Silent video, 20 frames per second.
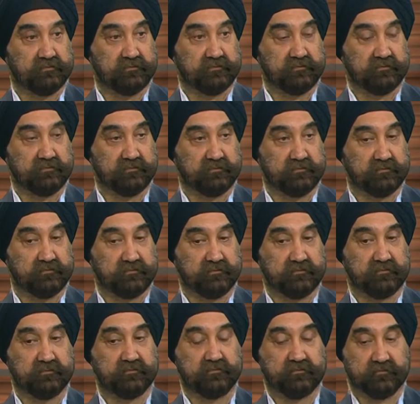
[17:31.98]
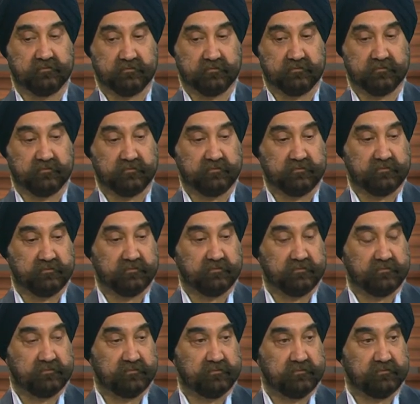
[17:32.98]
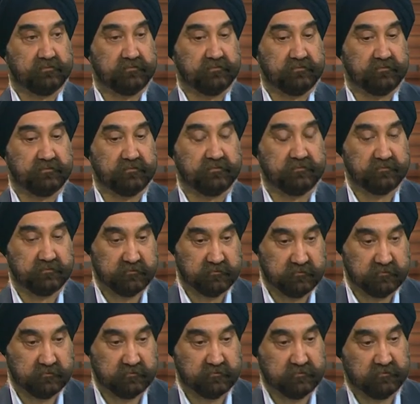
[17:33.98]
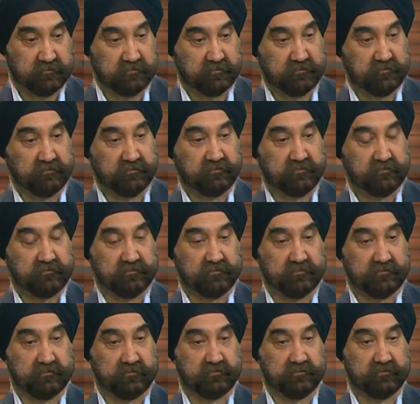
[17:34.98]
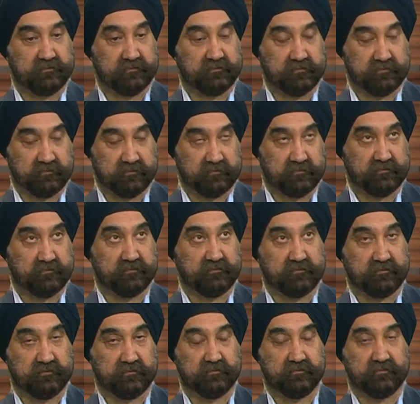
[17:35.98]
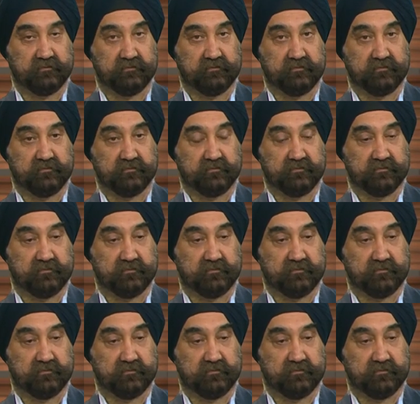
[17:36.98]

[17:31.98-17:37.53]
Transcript: The person shown says nothing.